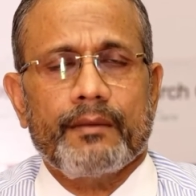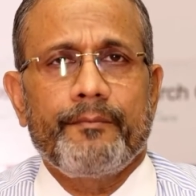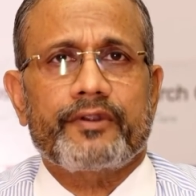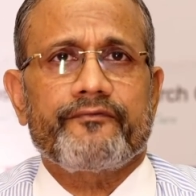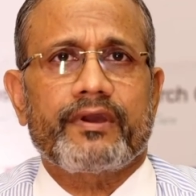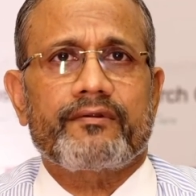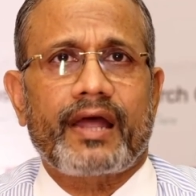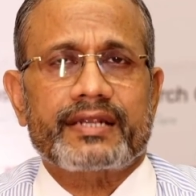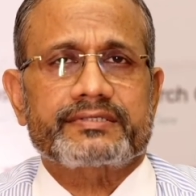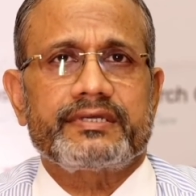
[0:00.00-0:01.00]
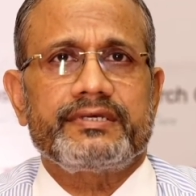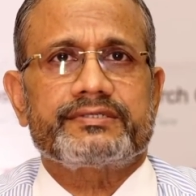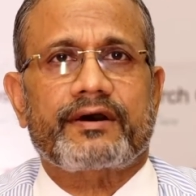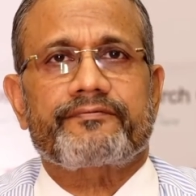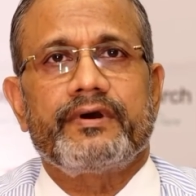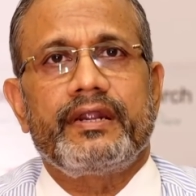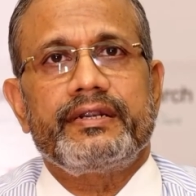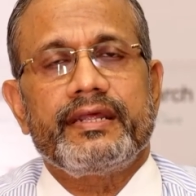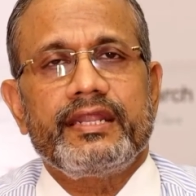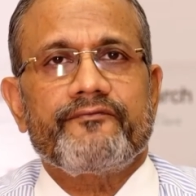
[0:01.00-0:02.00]
But we have a large series of
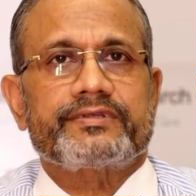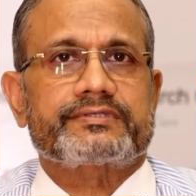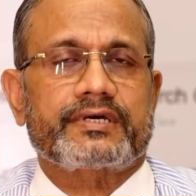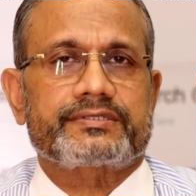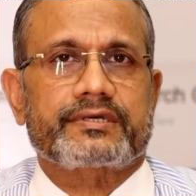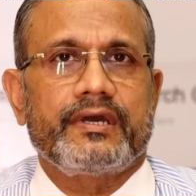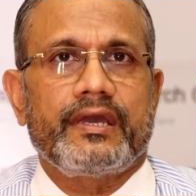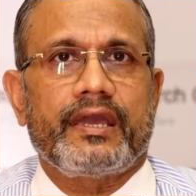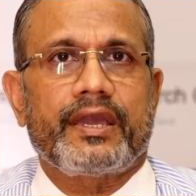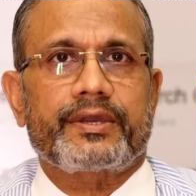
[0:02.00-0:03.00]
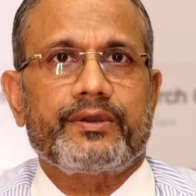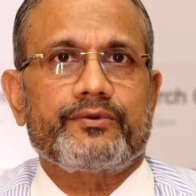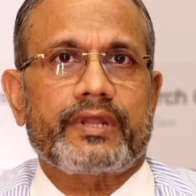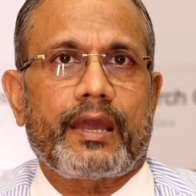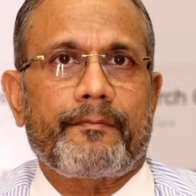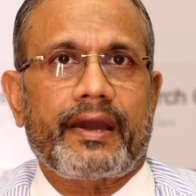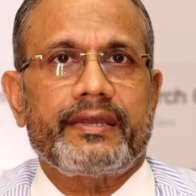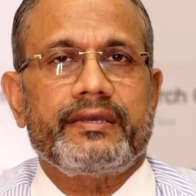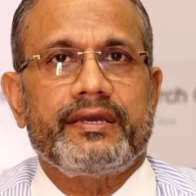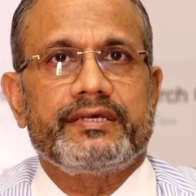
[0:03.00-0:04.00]
dealing with such acute
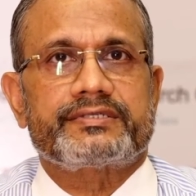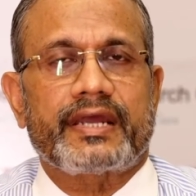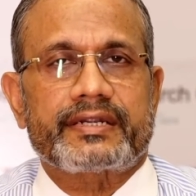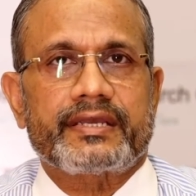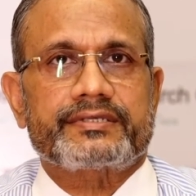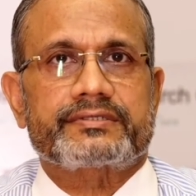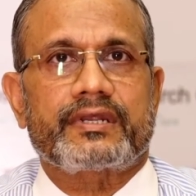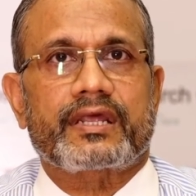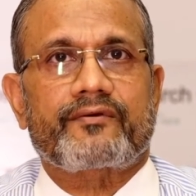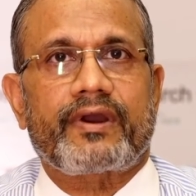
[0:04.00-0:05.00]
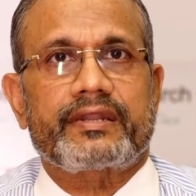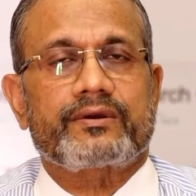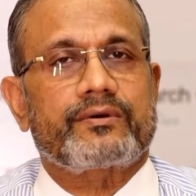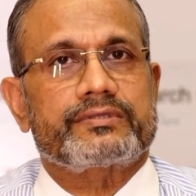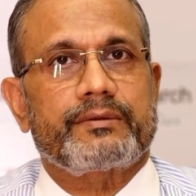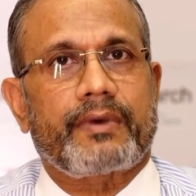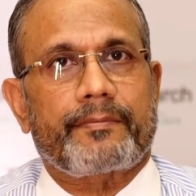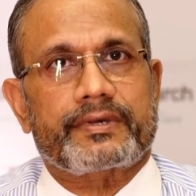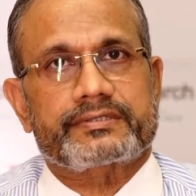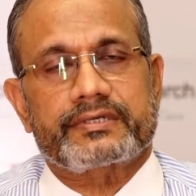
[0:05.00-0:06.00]
MI settings requiring coronary
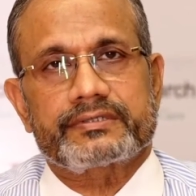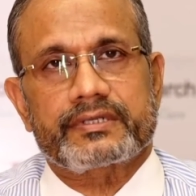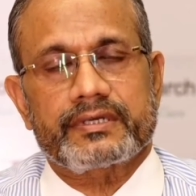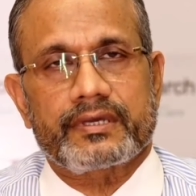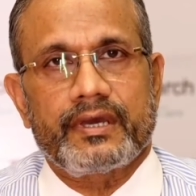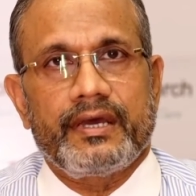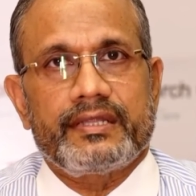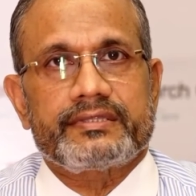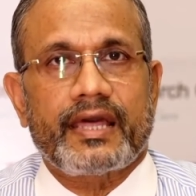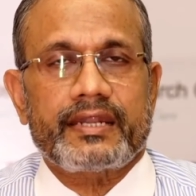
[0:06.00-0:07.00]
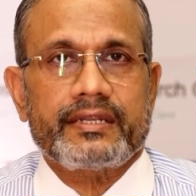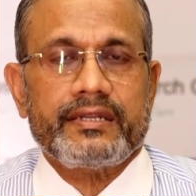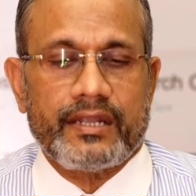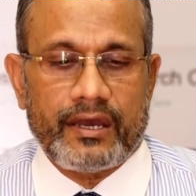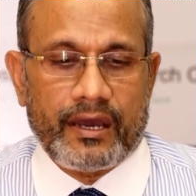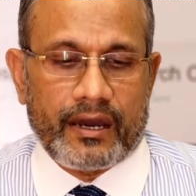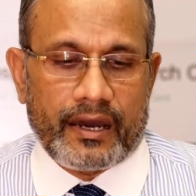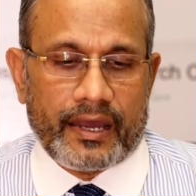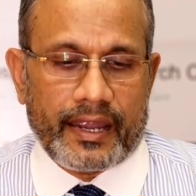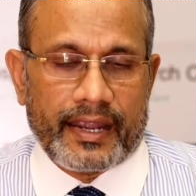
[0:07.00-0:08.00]
bypass surgery. Then
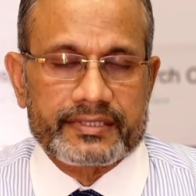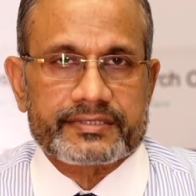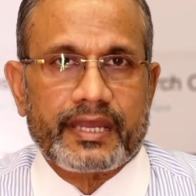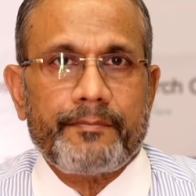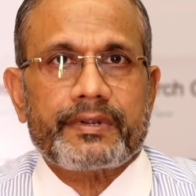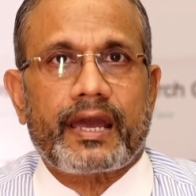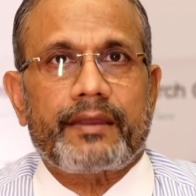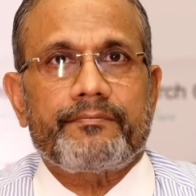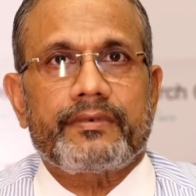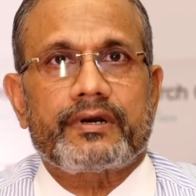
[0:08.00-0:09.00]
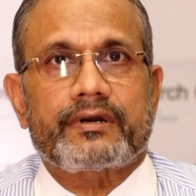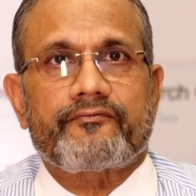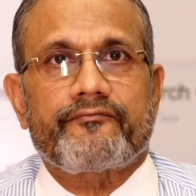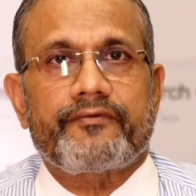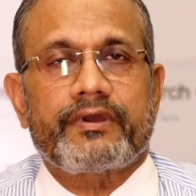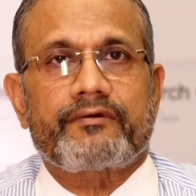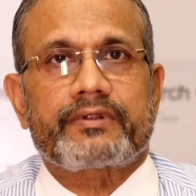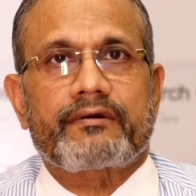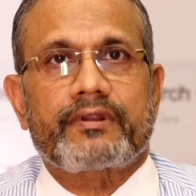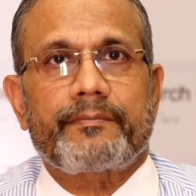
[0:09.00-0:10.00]
at the same time, we have
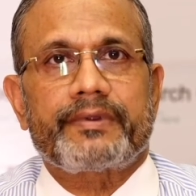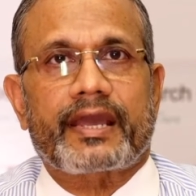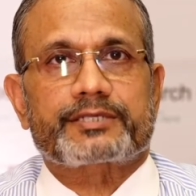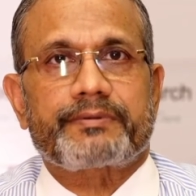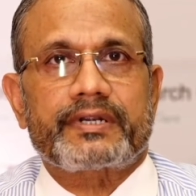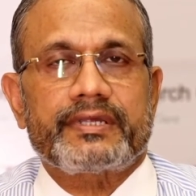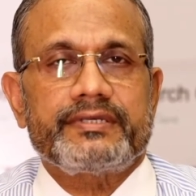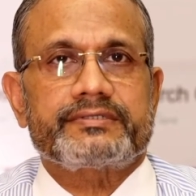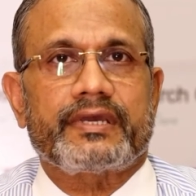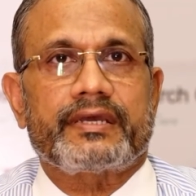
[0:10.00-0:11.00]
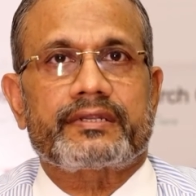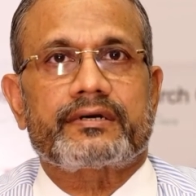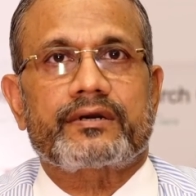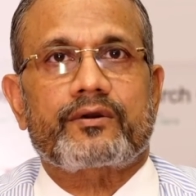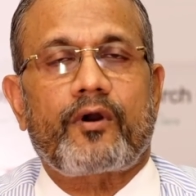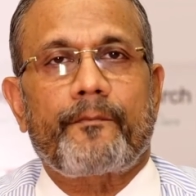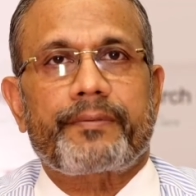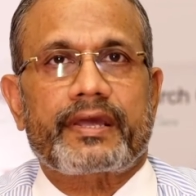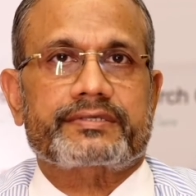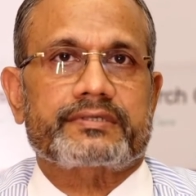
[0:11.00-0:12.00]
developed expertise in
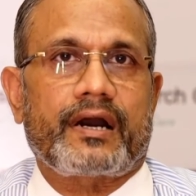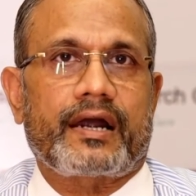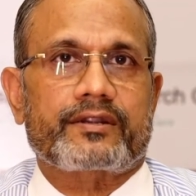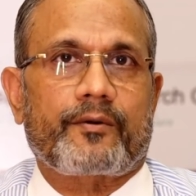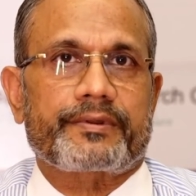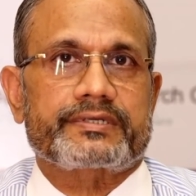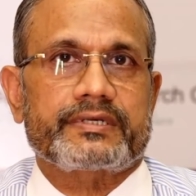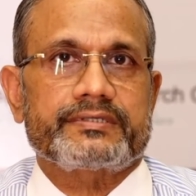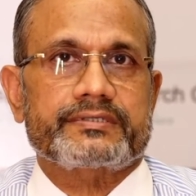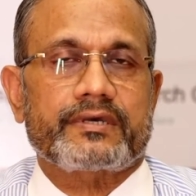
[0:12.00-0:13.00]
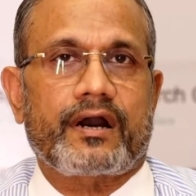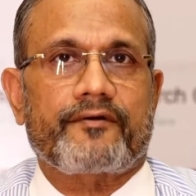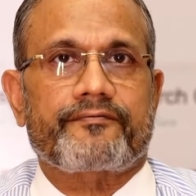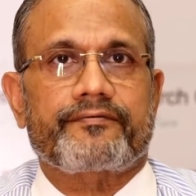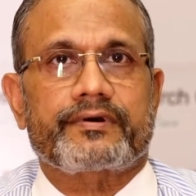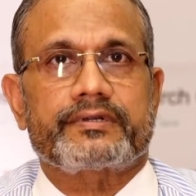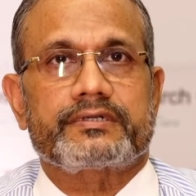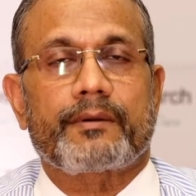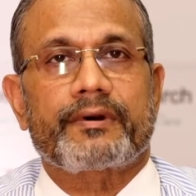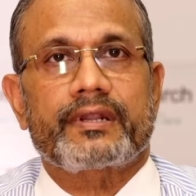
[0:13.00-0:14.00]
complex heart operations of
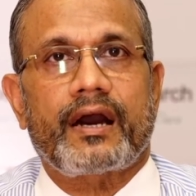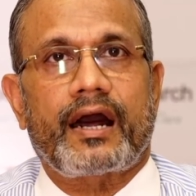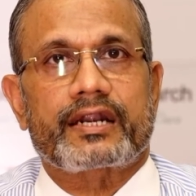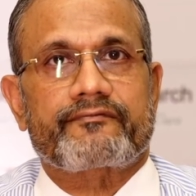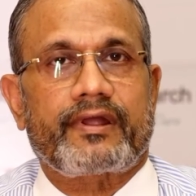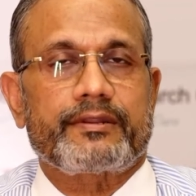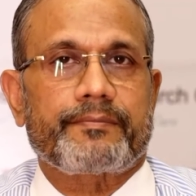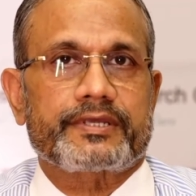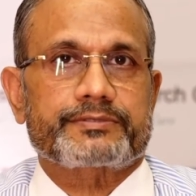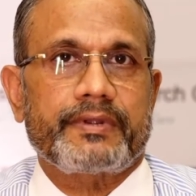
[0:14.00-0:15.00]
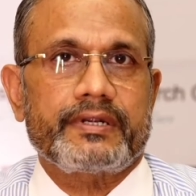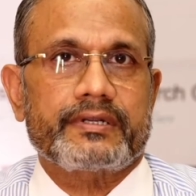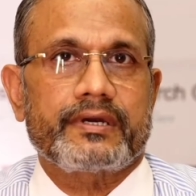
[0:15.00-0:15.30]
double heart valve replacement,